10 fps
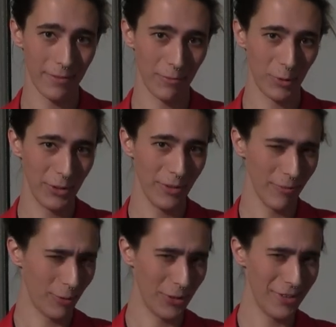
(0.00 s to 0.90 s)

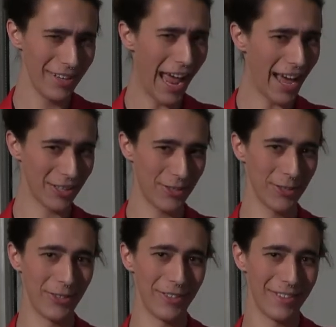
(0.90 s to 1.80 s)
Rude,
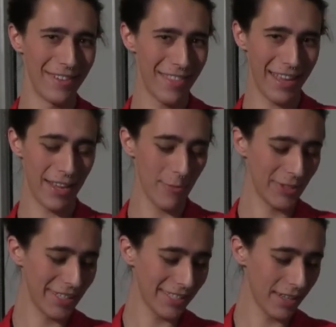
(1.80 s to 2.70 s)
attitude. Thank you,
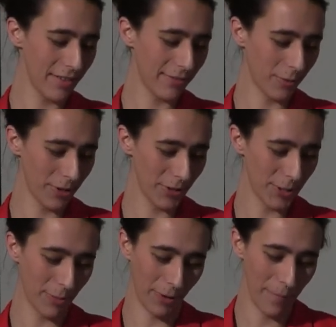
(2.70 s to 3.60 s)
Melissa, for your
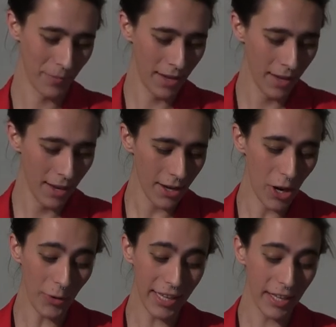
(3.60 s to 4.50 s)
support.
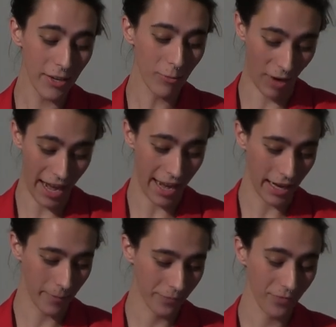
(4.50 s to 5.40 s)
Noki
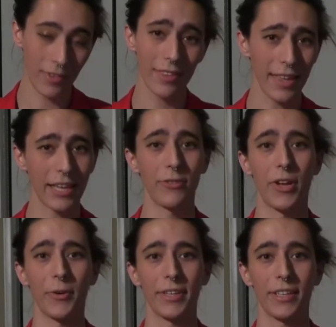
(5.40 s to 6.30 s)
Ray. Thank you,
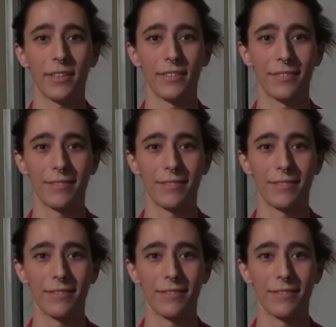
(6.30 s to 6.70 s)
Noki.